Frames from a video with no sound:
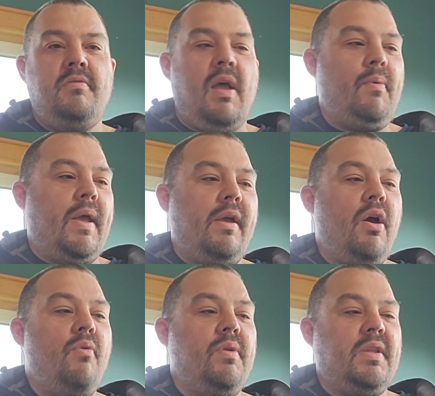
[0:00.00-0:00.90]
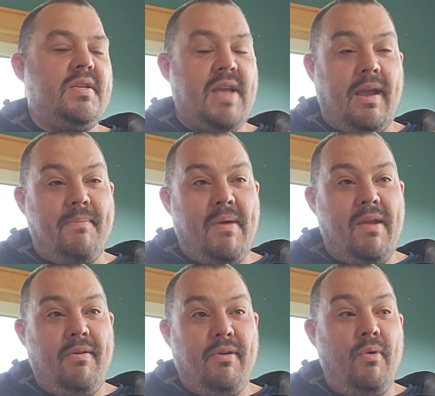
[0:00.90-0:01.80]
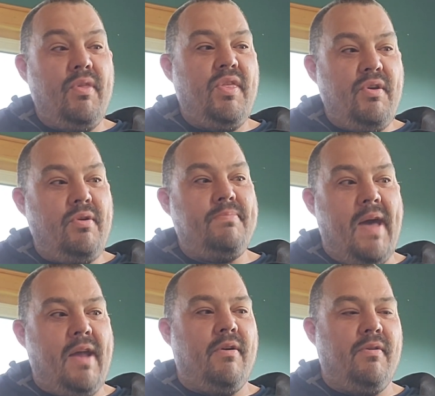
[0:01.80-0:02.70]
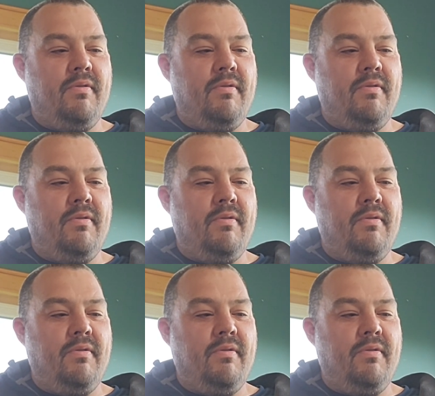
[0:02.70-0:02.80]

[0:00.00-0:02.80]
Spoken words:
Now we can go with the second pattern and go with the third pattern.